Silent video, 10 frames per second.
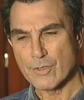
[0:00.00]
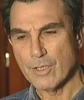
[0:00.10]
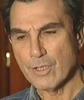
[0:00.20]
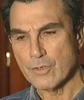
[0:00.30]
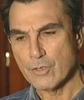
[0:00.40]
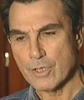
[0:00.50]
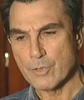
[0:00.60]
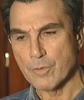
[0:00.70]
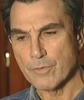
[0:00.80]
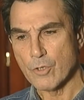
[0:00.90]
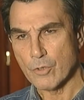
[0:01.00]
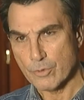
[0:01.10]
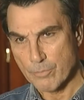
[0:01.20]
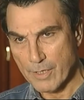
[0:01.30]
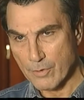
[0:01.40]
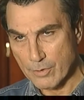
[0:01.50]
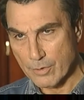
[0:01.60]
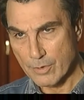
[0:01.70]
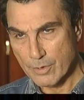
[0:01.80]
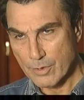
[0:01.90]
sitting in judgment of Dr. Manock,
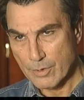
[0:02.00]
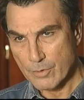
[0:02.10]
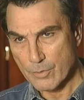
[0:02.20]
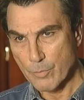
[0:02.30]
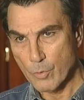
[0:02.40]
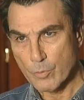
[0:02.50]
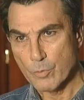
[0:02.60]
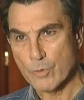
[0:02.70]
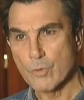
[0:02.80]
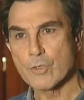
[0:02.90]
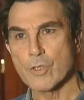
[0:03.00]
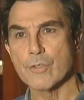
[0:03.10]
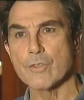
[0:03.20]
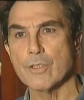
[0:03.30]
the board was also